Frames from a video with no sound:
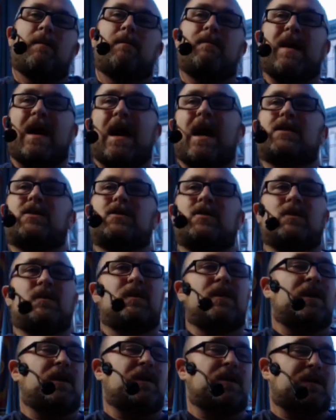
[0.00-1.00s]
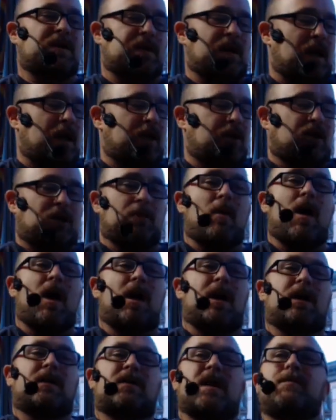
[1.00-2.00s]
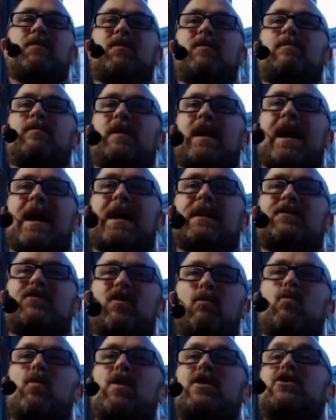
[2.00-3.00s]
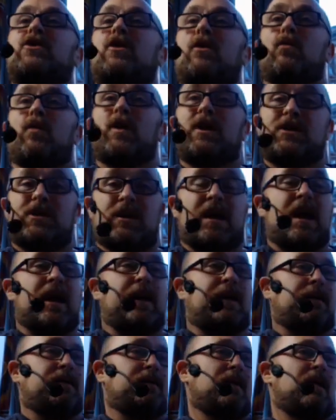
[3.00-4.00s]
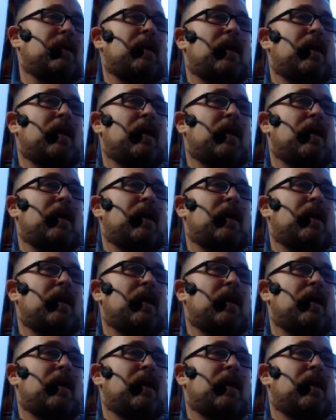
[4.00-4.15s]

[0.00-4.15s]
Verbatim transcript: back to the these uh, shamanic type of plants from which it originated.